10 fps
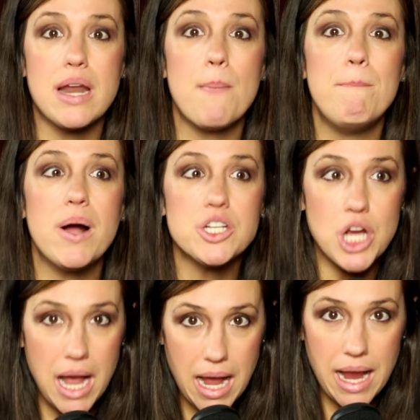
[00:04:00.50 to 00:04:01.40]
at a
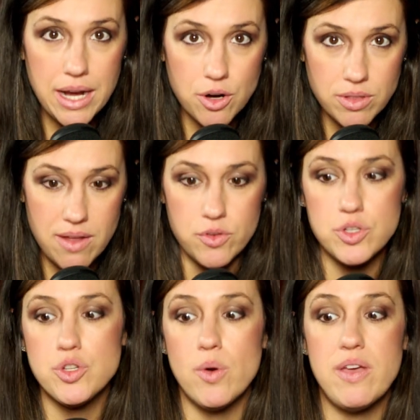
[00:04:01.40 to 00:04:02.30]
much higher level.
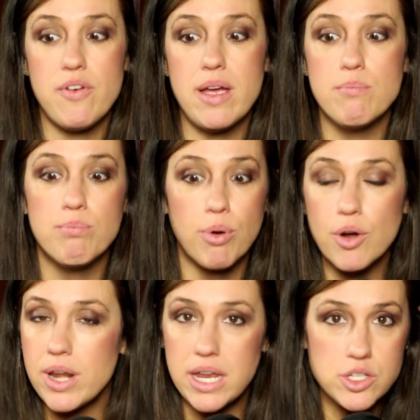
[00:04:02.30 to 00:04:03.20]
So if I'm
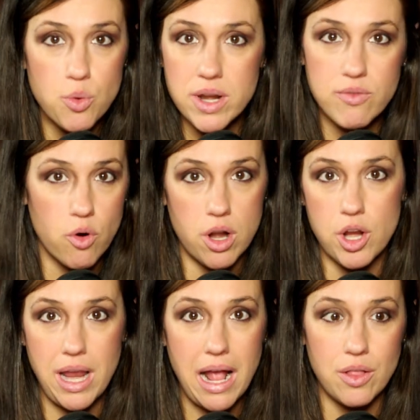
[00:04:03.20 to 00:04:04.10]
burning 2,400
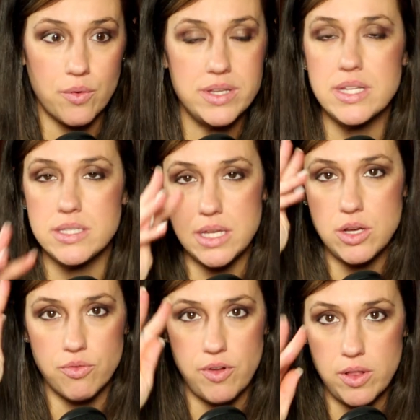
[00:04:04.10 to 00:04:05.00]
calories, let's say
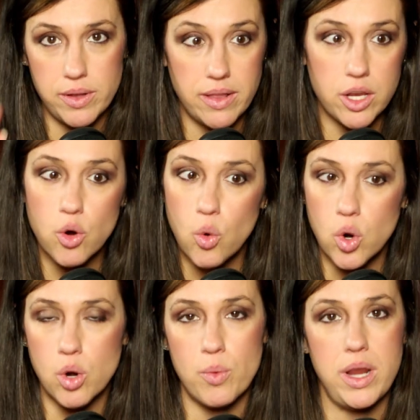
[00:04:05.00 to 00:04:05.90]
you're following like your
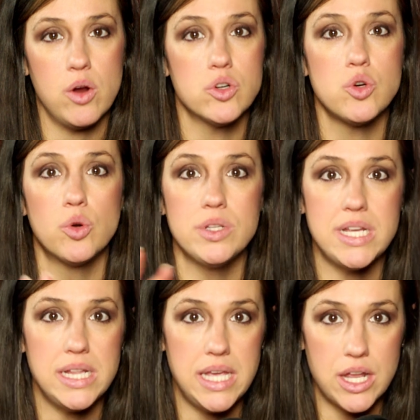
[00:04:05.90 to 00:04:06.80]
Aura Ring or total
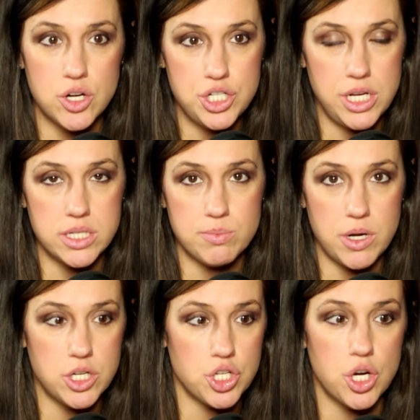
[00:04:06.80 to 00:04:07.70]
daily energy
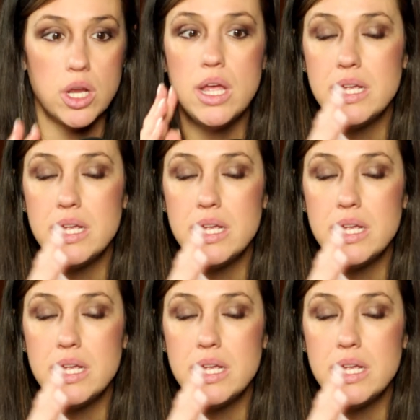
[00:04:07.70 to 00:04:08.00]
expenditure,